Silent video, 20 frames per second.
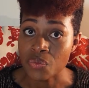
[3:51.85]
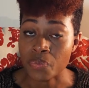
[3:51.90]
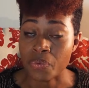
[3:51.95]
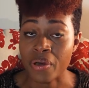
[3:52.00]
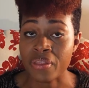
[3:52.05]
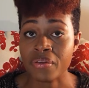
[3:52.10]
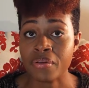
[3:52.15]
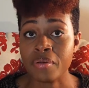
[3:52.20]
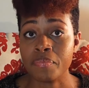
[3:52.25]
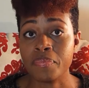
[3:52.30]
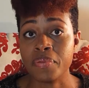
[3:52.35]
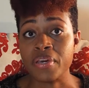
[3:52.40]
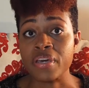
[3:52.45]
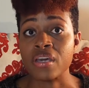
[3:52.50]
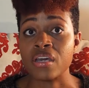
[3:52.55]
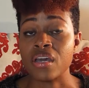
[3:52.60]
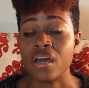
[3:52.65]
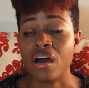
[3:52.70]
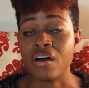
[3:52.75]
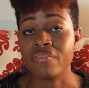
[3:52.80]
whether it
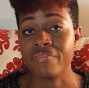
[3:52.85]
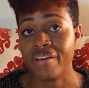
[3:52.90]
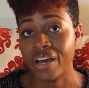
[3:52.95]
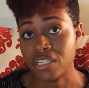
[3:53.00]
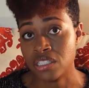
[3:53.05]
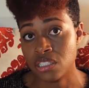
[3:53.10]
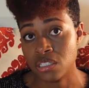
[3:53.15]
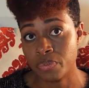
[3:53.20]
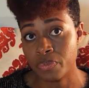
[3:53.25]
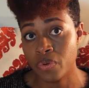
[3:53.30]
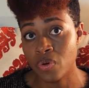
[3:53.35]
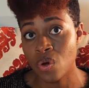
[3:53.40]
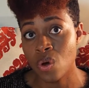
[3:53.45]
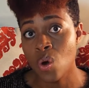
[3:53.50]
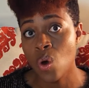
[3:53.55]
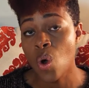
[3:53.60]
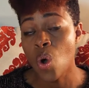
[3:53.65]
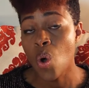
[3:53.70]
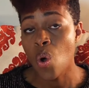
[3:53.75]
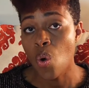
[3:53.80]
be a vegetable
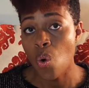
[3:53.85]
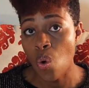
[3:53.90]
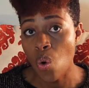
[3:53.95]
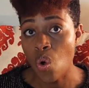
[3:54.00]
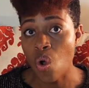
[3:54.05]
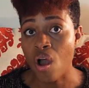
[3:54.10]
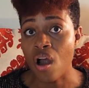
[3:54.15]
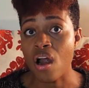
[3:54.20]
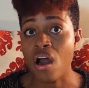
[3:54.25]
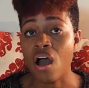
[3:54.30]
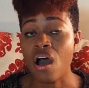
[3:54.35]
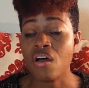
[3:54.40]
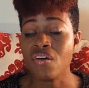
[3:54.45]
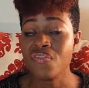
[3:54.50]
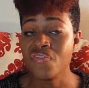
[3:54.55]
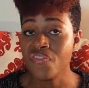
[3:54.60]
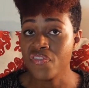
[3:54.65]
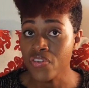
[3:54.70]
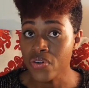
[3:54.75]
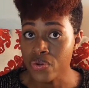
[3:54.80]
or a
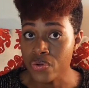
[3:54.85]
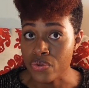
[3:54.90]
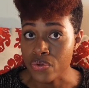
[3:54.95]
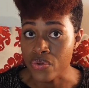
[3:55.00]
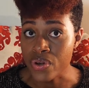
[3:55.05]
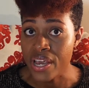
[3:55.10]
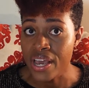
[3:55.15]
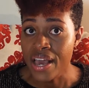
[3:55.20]
fruit.